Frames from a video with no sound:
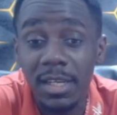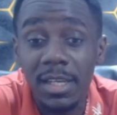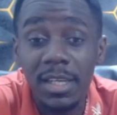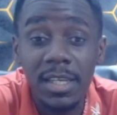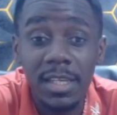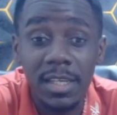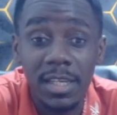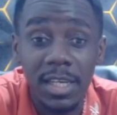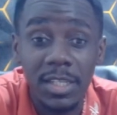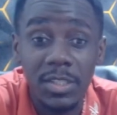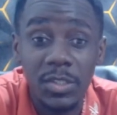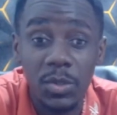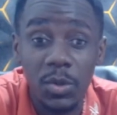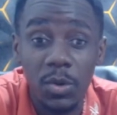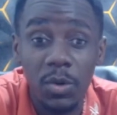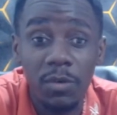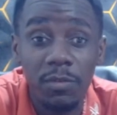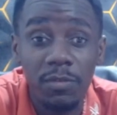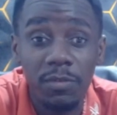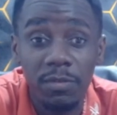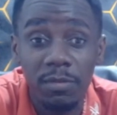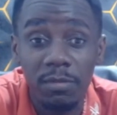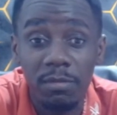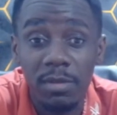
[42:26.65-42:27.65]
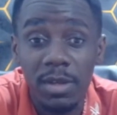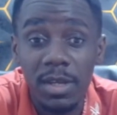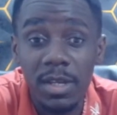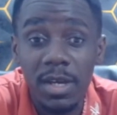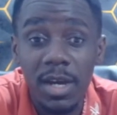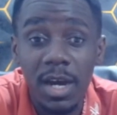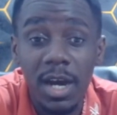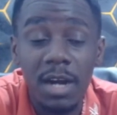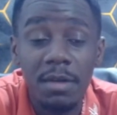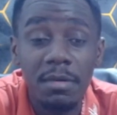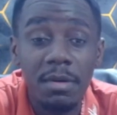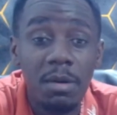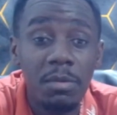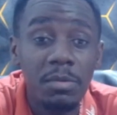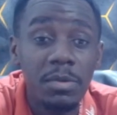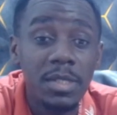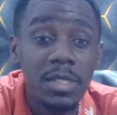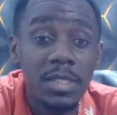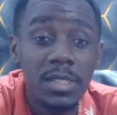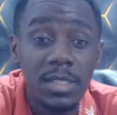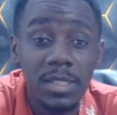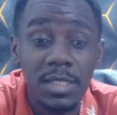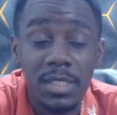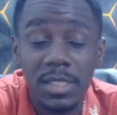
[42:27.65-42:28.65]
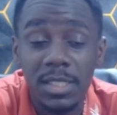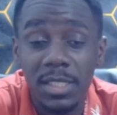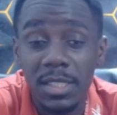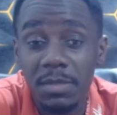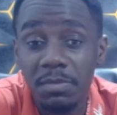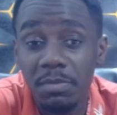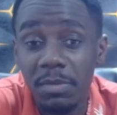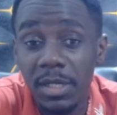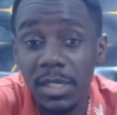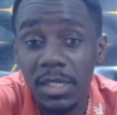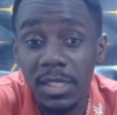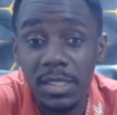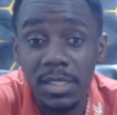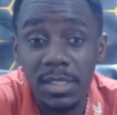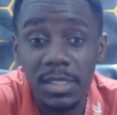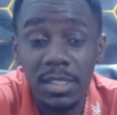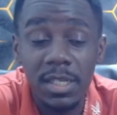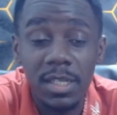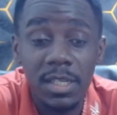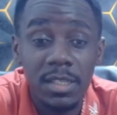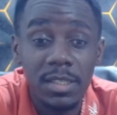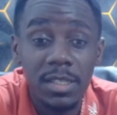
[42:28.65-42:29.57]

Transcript: He gets off around the 60th minute,